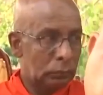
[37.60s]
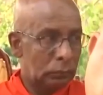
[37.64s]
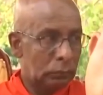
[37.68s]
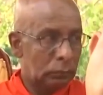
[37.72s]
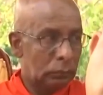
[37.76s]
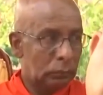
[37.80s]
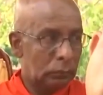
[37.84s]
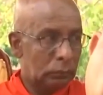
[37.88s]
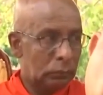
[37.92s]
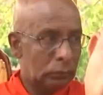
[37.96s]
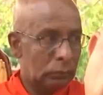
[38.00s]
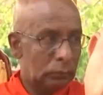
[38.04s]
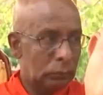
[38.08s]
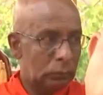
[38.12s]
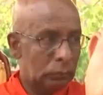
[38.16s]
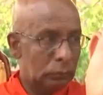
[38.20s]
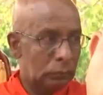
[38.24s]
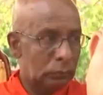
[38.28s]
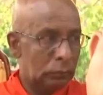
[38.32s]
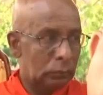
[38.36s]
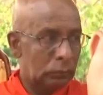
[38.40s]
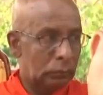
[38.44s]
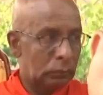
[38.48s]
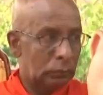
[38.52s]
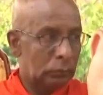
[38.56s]

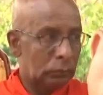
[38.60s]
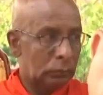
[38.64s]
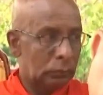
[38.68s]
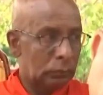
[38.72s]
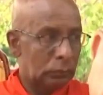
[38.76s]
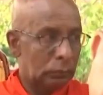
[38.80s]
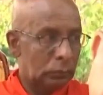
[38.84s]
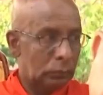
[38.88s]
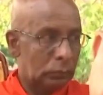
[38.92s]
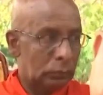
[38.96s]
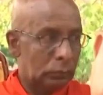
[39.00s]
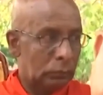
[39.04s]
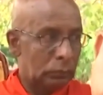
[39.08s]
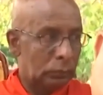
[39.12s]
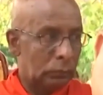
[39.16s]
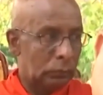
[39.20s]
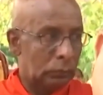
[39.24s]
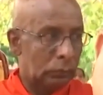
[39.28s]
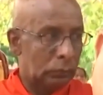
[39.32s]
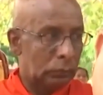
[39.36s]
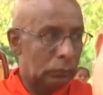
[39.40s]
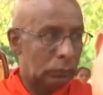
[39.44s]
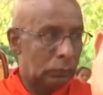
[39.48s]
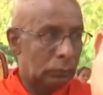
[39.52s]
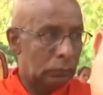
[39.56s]

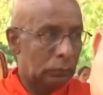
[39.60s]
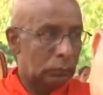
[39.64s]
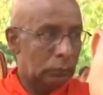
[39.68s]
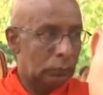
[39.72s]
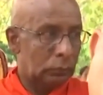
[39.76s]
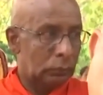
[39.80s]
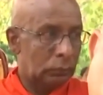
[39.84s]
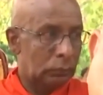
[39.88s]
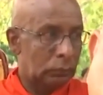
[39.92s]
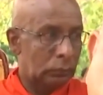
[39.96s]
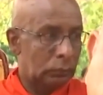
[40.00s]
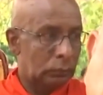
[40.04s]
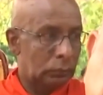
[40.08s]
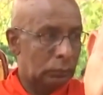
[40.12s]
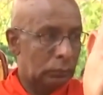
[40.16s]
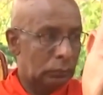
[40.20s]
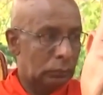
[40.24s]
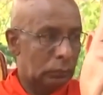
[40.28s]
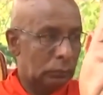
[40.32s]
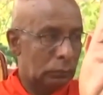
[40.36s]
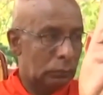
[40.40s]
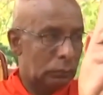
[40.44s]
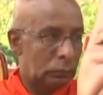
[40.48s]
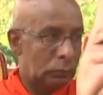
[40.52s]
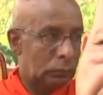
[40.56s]

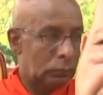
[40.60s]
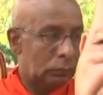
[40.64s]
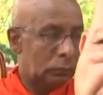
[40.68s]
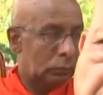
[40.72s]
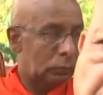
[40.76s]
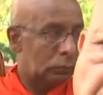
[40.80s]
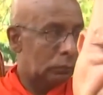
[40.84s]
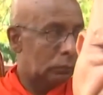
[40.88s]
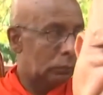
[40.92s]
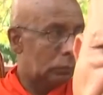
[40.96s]
[no speech]